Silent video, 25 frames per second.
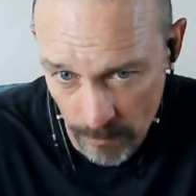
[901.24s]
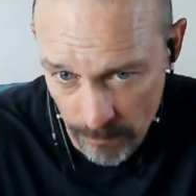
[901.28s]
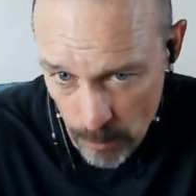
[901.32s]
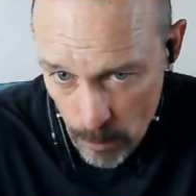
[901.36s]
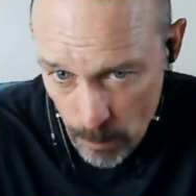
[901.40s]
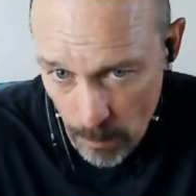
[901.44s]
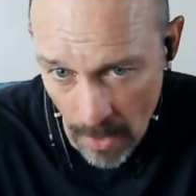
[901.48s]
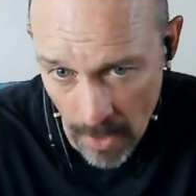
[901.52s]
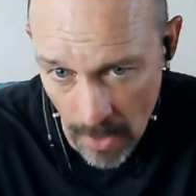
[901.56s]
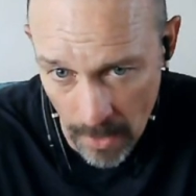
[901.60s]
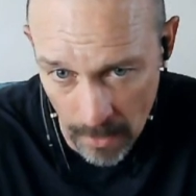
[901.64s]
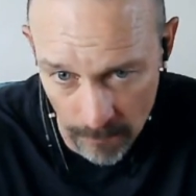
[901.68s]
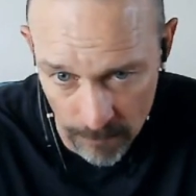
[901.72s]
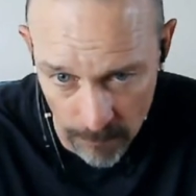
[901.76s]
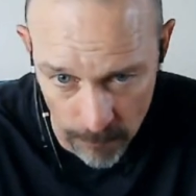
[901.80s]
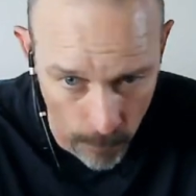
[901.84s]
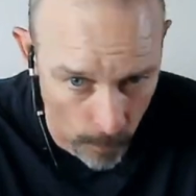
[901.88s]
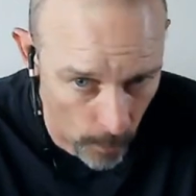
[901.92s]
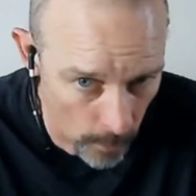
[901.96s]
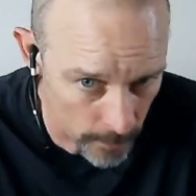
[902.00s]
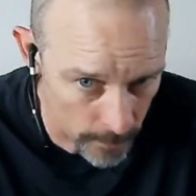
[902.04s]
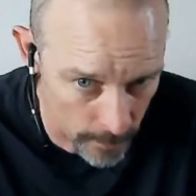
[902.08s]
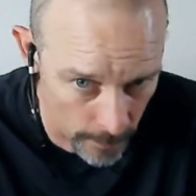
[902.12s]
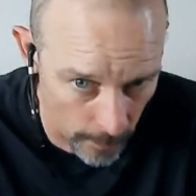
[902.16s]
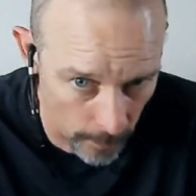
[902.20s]
if you bought a
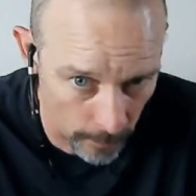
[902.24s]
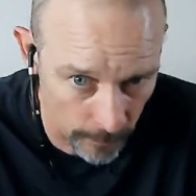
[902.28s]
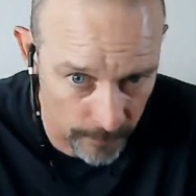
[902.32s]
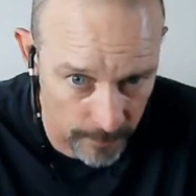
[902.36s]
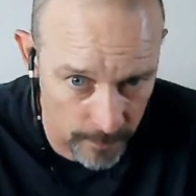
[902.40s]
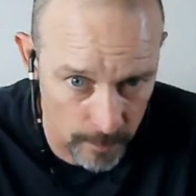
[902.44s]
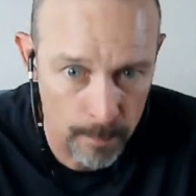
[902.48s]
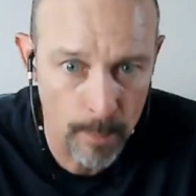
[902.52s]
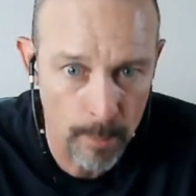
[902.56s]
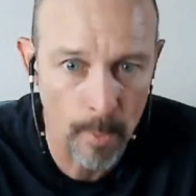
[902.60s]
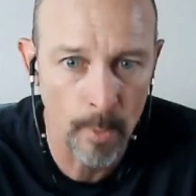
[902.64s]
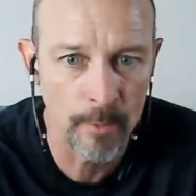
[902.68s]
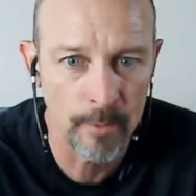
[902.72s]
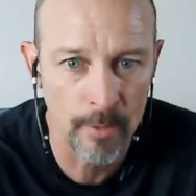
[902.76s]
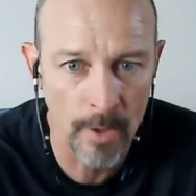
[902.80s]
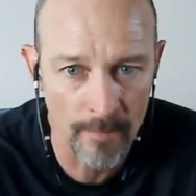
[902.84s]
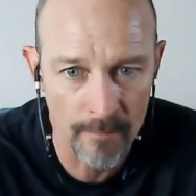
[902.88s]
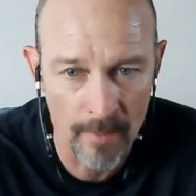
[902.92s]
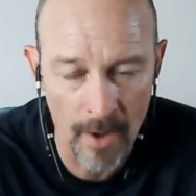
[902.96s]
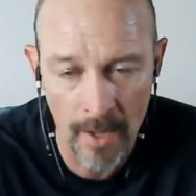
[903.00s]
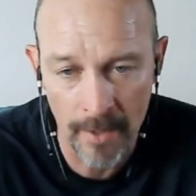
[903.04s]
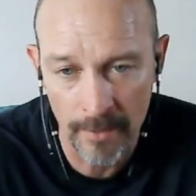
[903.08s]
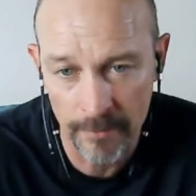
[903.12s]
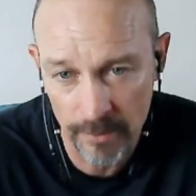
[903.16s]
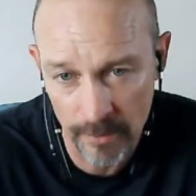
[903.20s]
4-year-old vPro
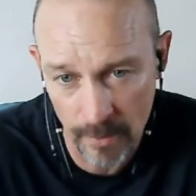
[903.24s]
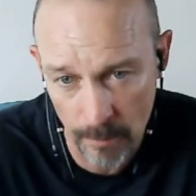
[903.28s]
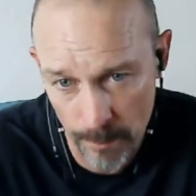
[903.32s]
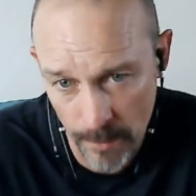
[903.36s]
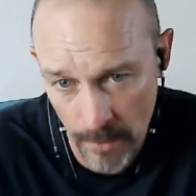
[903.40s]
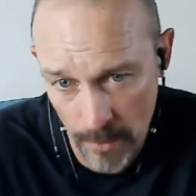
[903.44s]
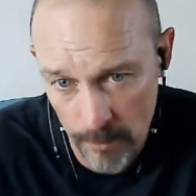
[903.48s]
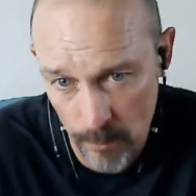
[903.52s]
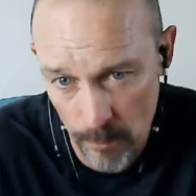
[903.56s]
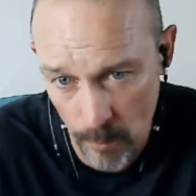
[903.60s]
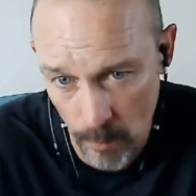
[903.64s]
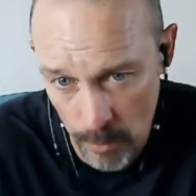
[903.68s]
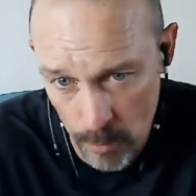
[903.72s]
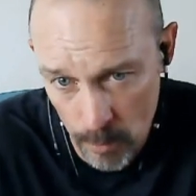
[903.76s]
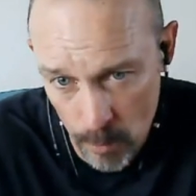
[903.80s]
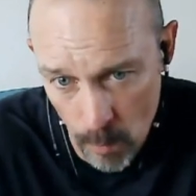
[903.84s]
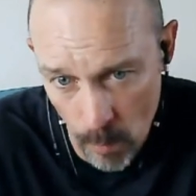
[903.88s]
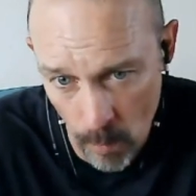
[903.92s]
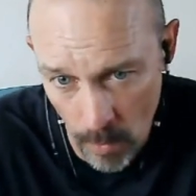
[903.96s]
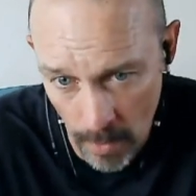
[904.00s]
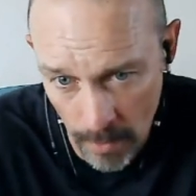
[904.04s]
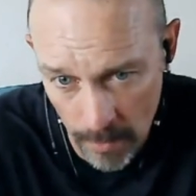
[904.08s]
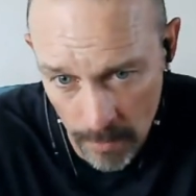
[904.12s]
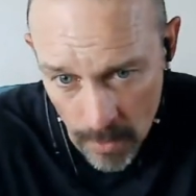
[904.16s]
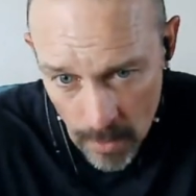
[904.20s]
device compared to a new
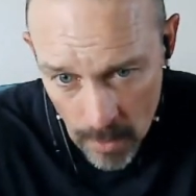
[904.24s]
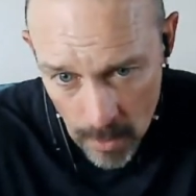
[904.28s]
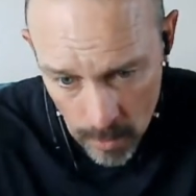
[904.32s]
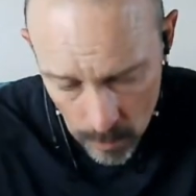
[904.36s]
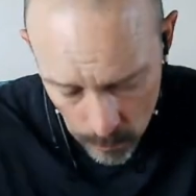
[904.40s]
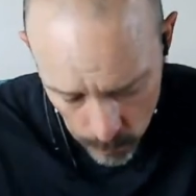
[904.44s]
one,